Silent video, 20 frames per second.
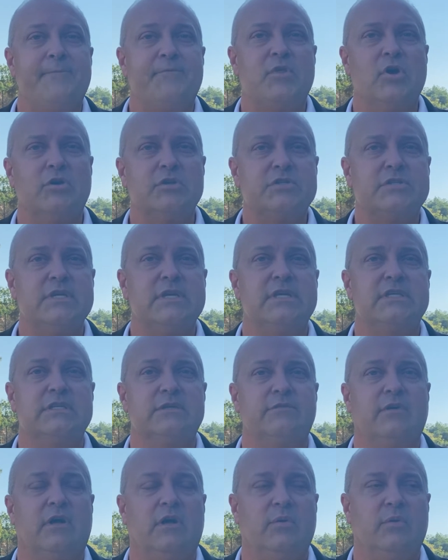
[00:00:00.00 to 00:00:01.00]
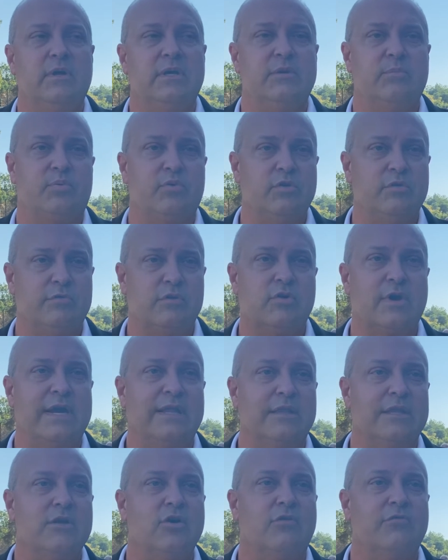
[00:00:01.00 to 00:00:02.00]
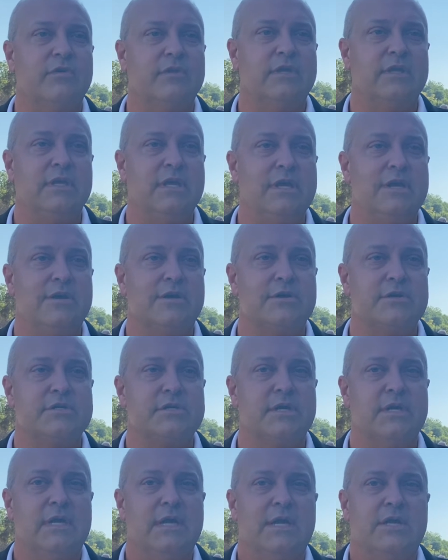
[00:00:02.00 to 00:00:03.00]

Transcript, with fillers: those things have all improved greatly over the years.